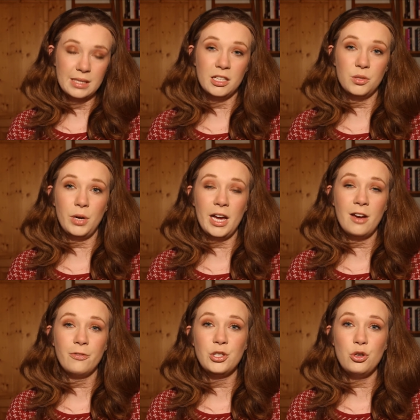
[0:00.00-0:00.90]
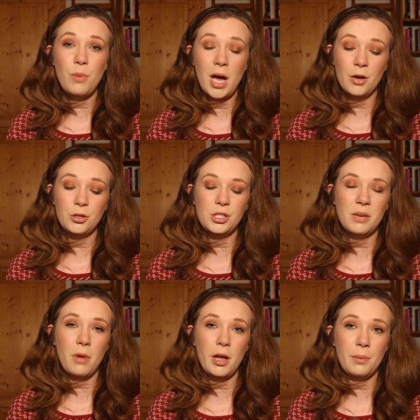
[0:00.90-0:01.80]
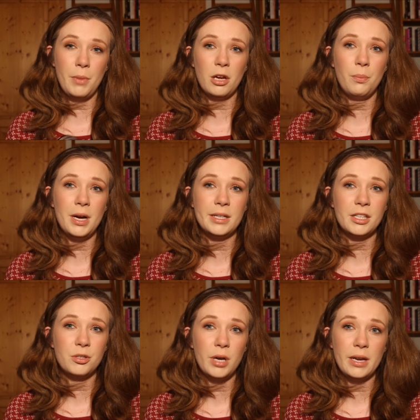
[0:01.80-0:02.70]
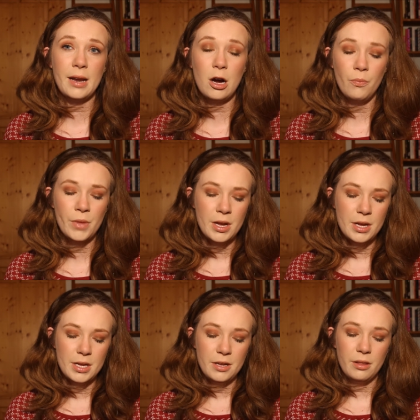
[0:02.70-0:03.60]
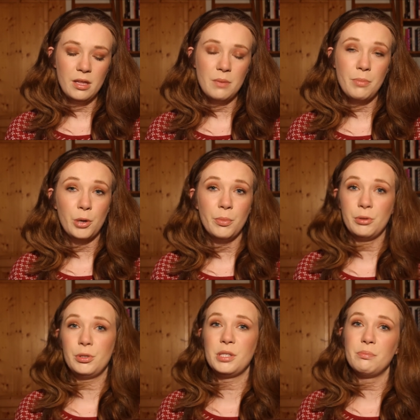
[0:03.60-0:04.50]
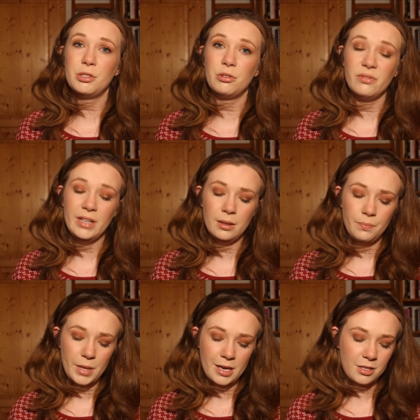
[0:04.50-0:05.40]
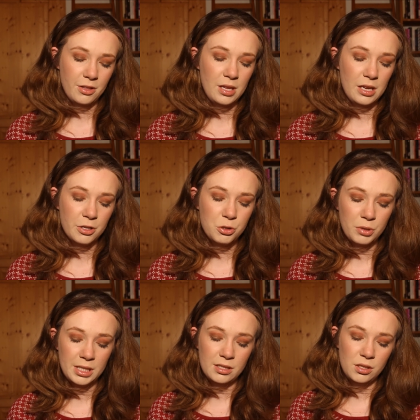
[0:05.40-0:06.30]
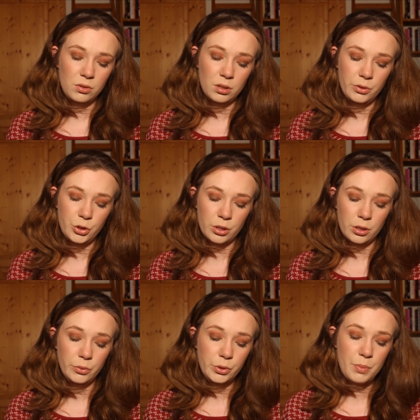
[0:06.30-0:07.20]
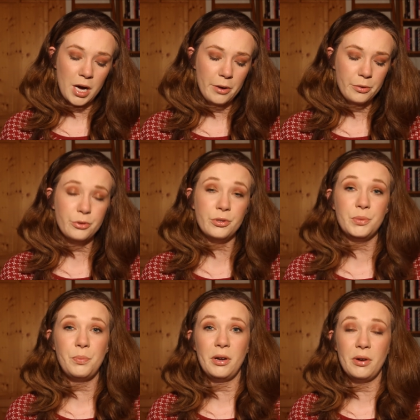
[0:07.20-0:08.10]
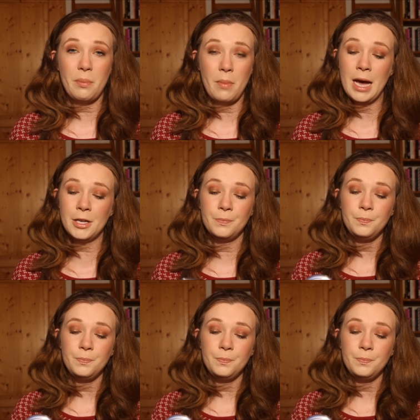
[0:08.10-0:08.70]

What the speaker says: that I have two powders in my makeup basket right now, the Bare Minerals Mineral Veil and the Catrice Nude Illusion Loose Powder Transparent Matte.